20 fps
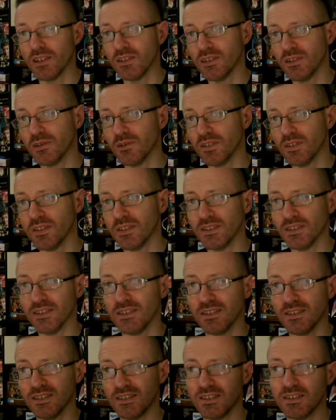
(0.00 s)
You know,
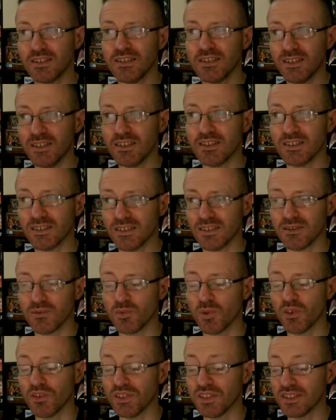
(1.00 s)
is is this just
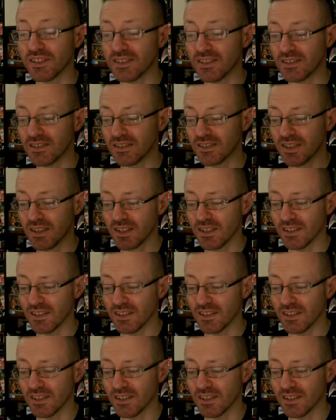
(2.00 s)
what this is?